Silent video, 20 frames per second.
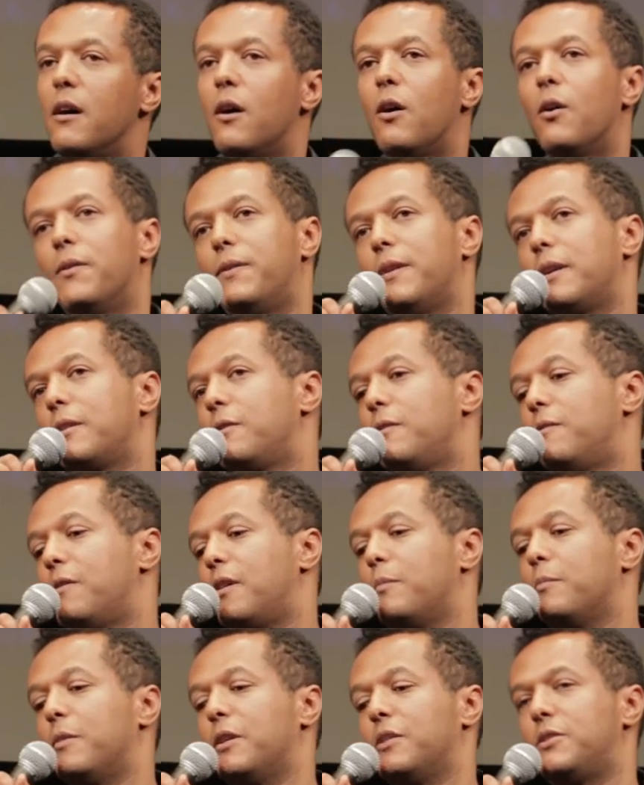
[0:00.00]
Oh, thank you
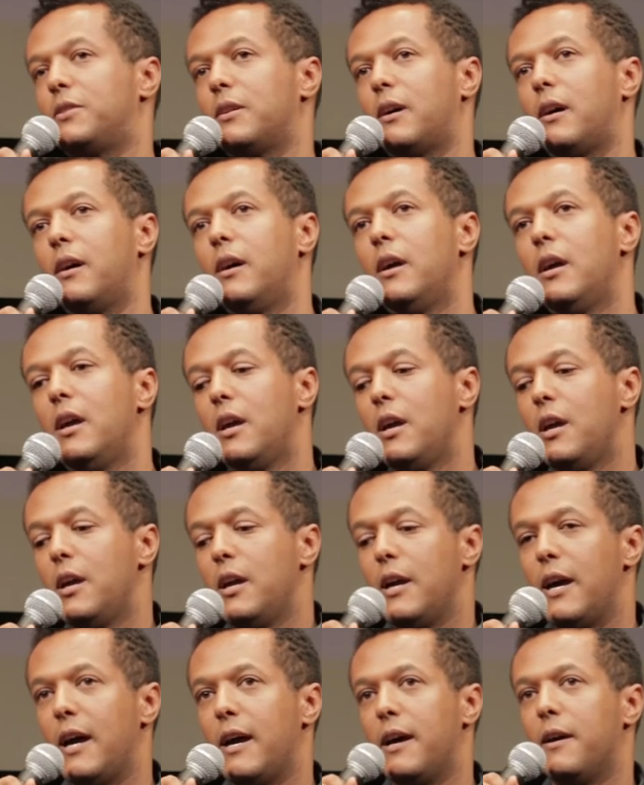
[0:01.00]
very much.
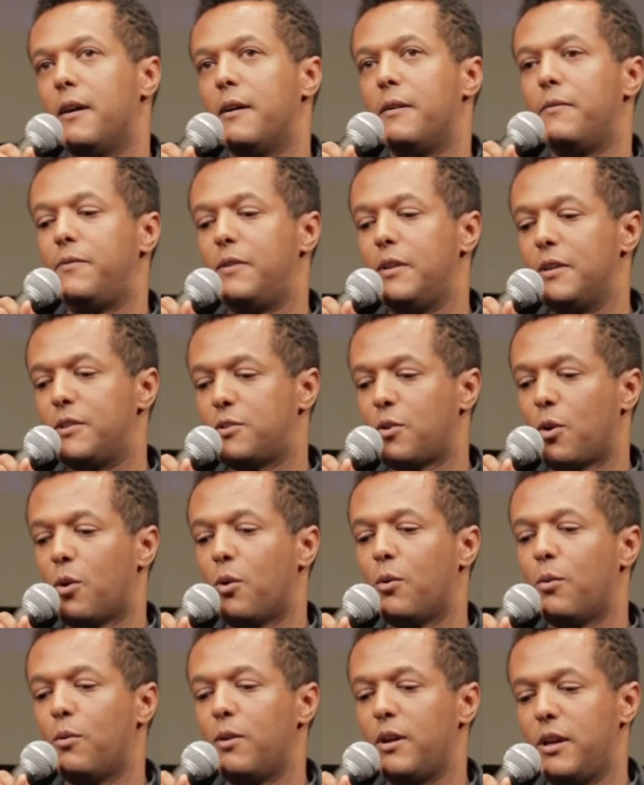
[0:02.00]

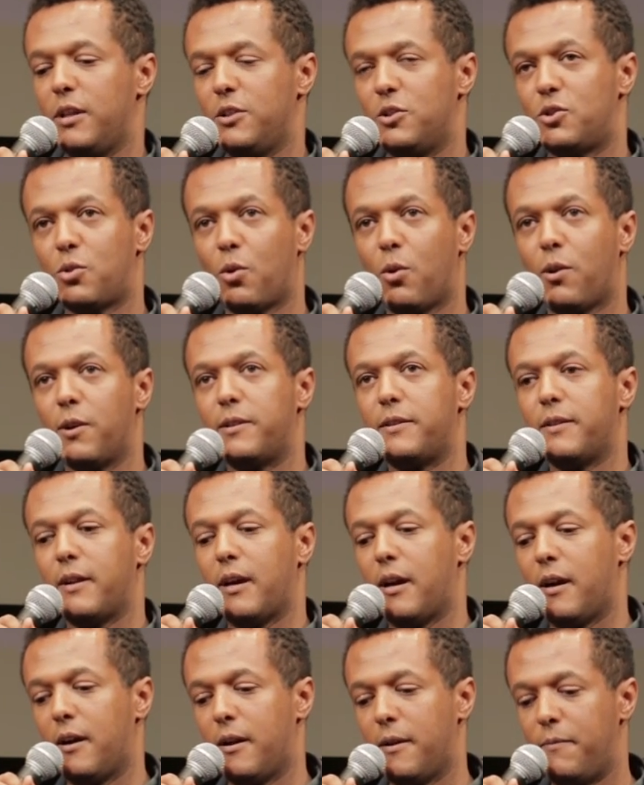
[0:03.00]
So in short,
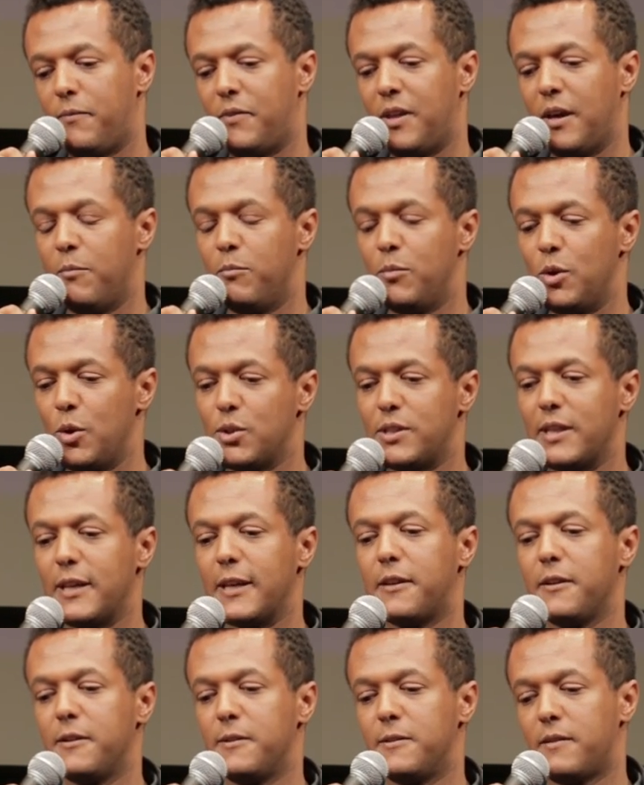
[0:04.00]
the
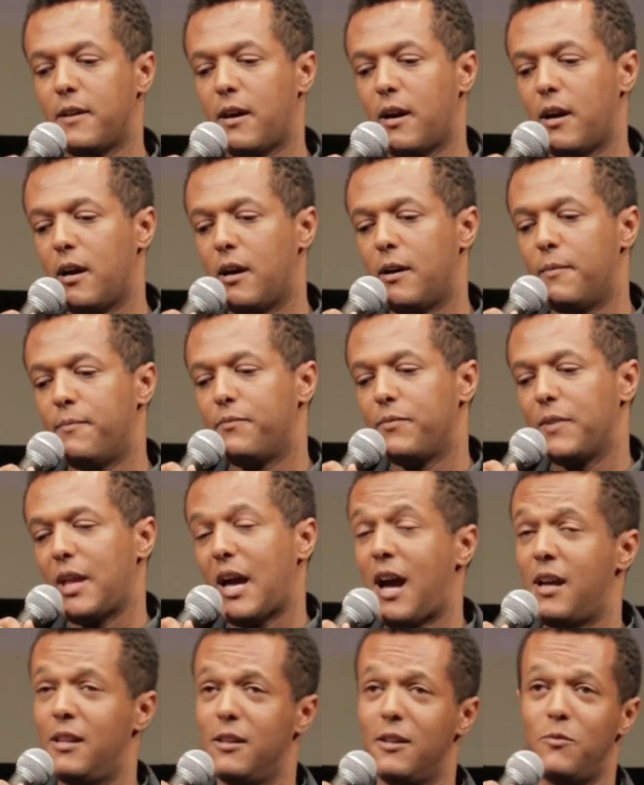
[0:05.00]
music is, I
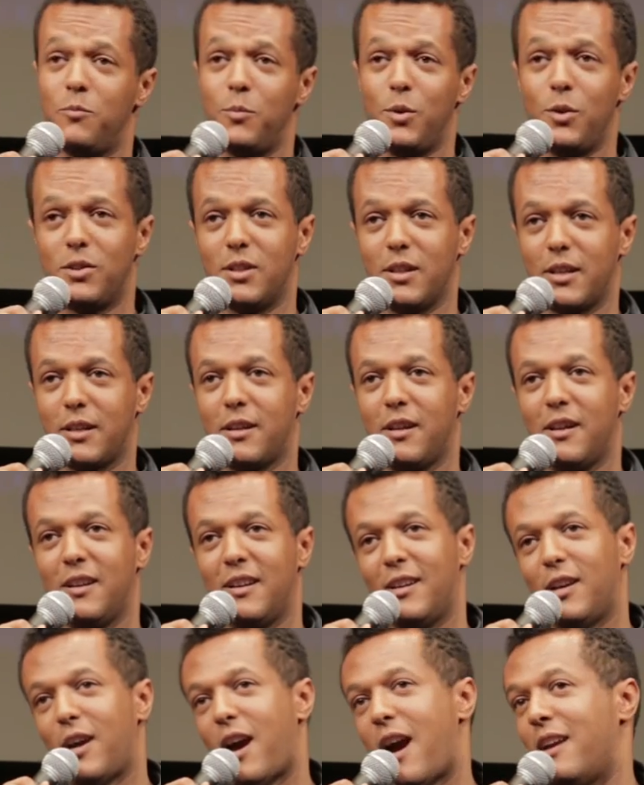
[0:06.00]
love music,
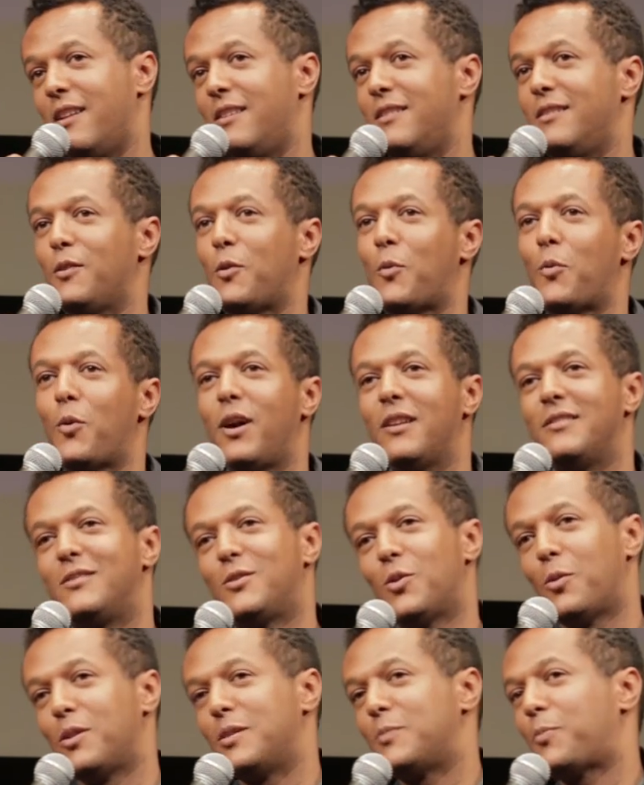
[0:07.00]
and
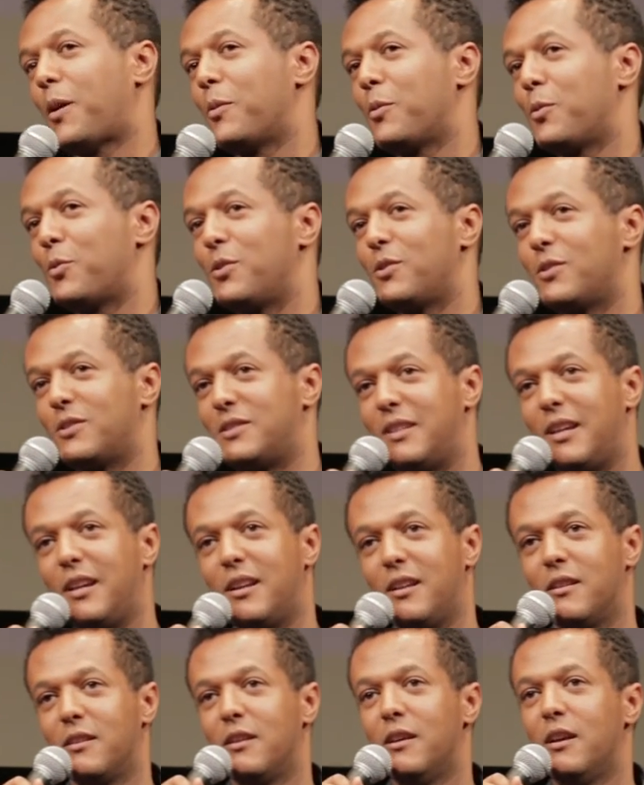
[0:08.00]
so that's probably what you're
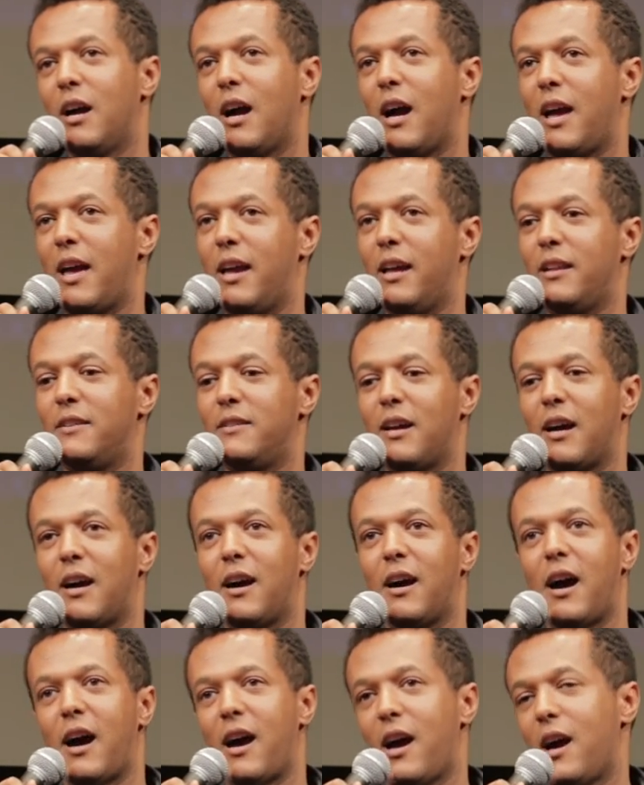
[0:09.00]
seeing. And
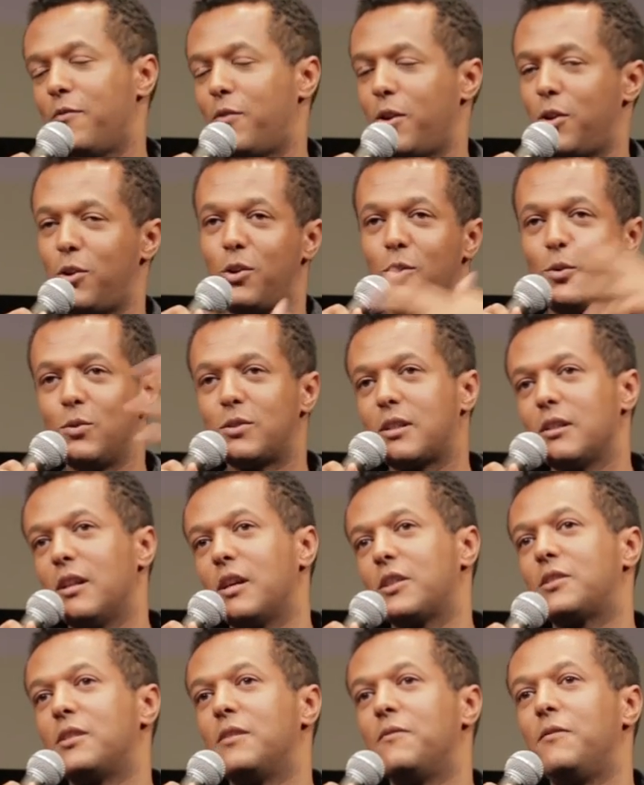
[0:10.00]
I have a huge
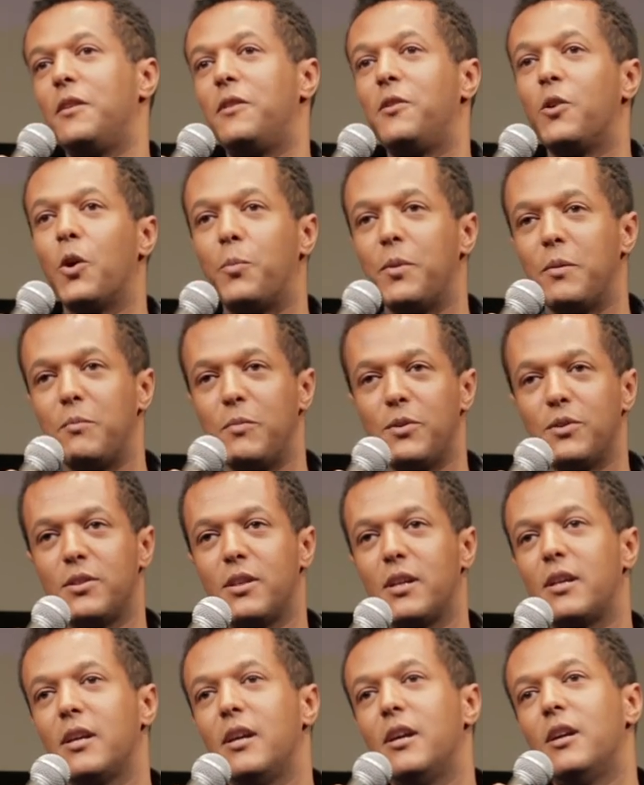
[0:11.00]
collection of Ethiopian
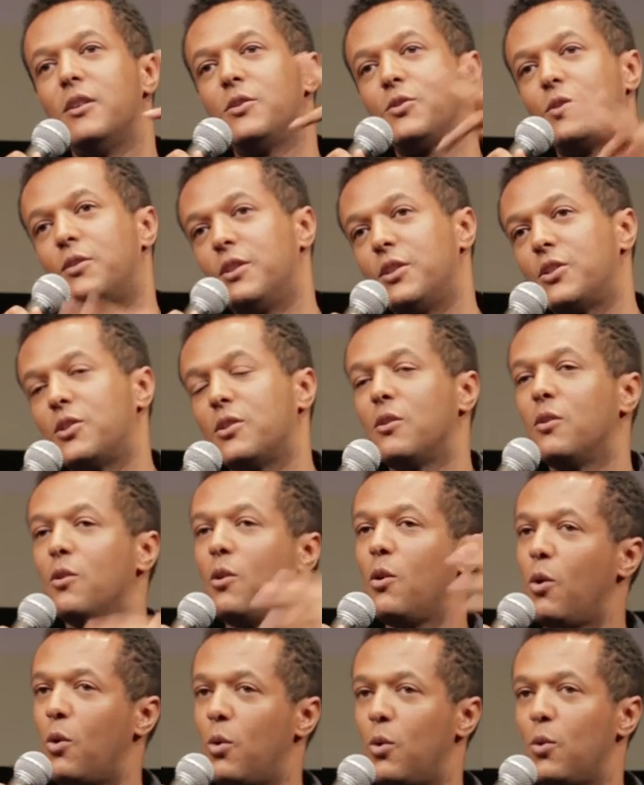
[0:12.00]
music,
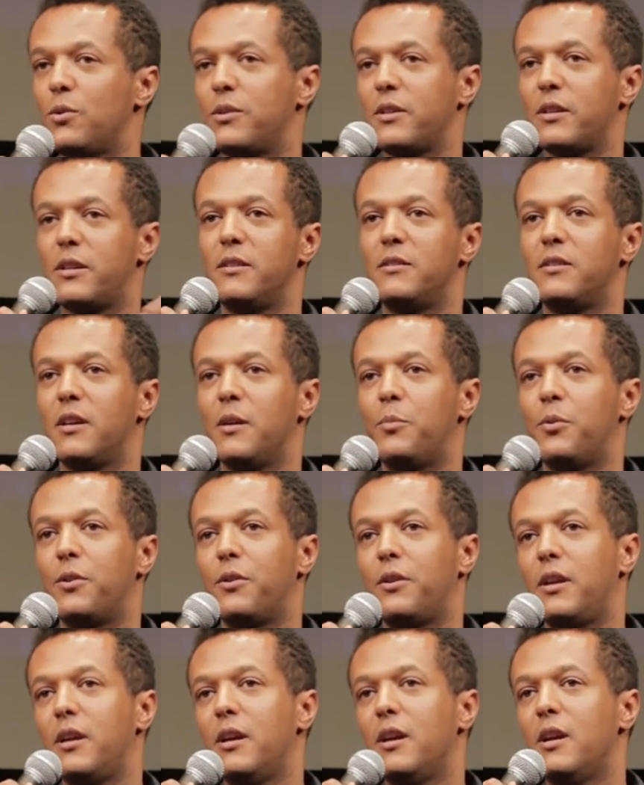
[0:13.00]
traditional, old, and
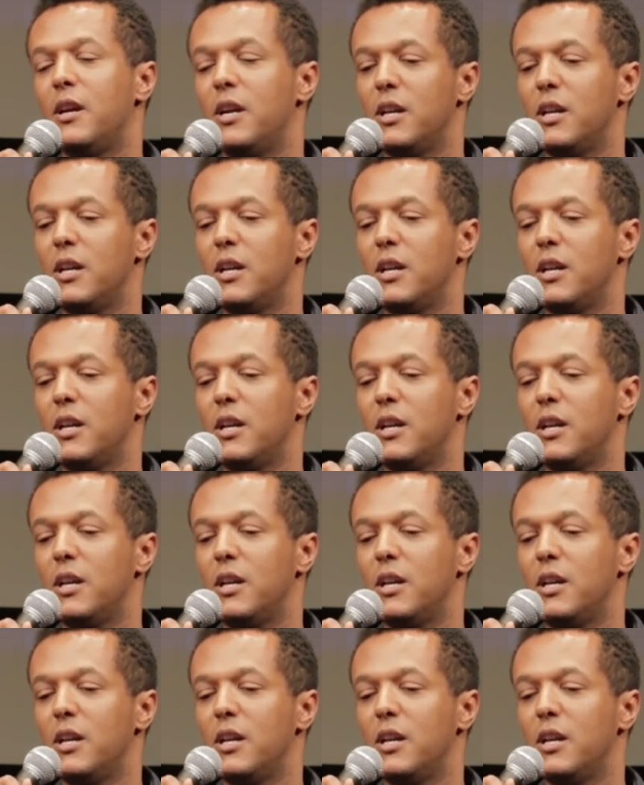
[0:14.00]
contemporary.